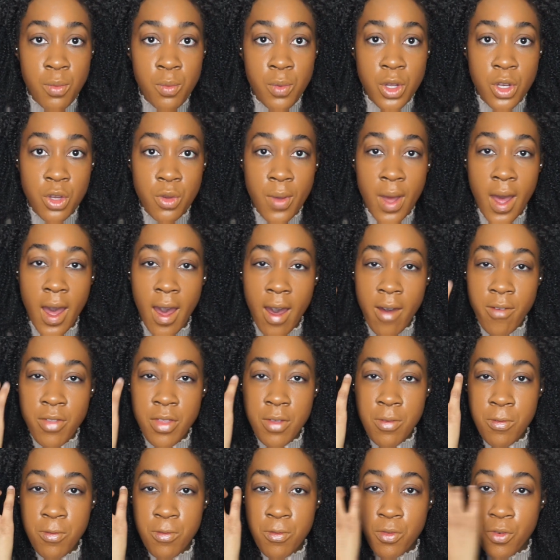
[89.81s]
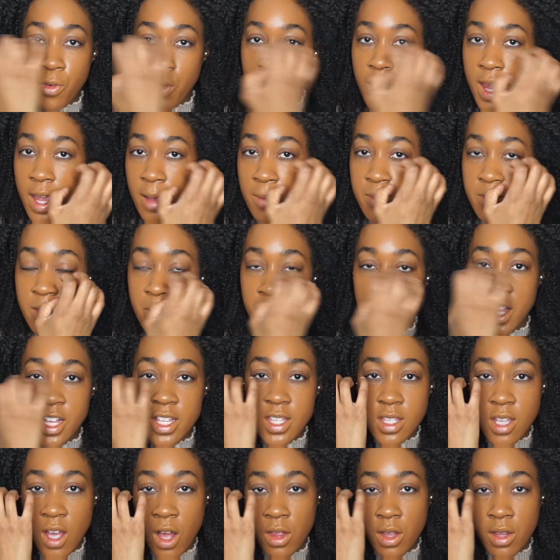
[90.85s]
when you have the frame, something
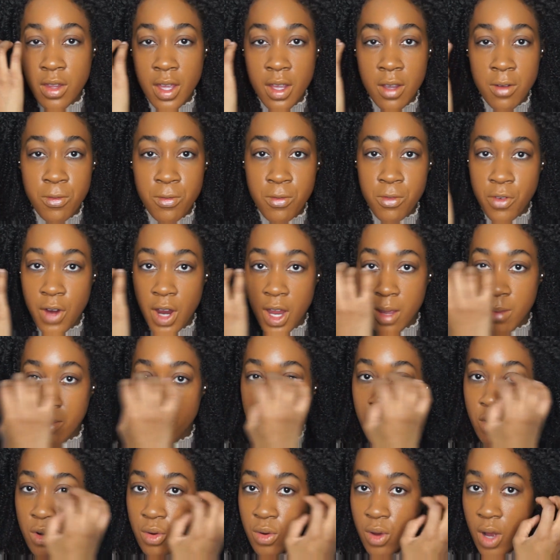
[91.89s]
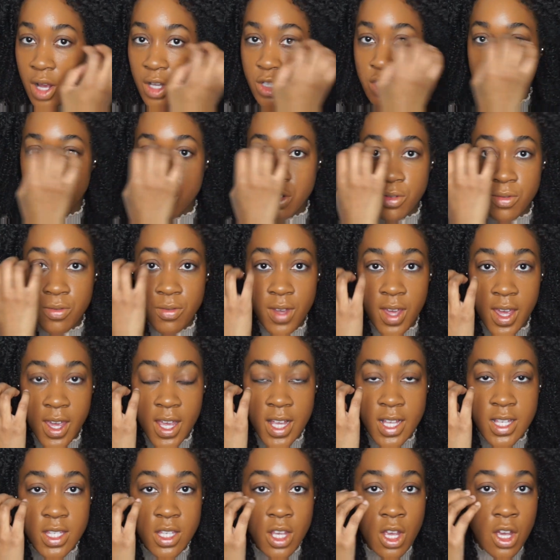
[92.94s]
solid like a frame across your
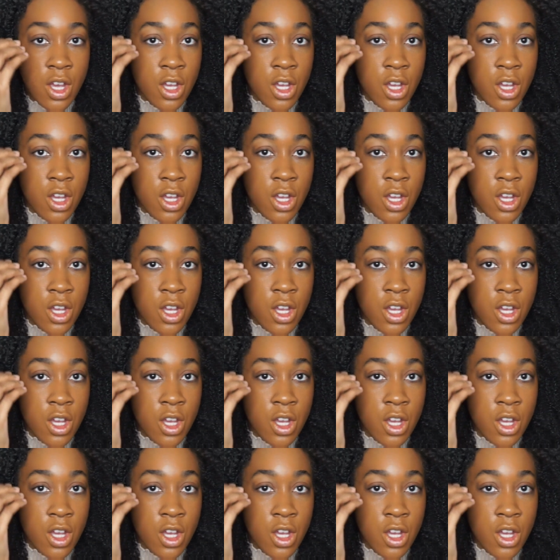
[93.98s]
face,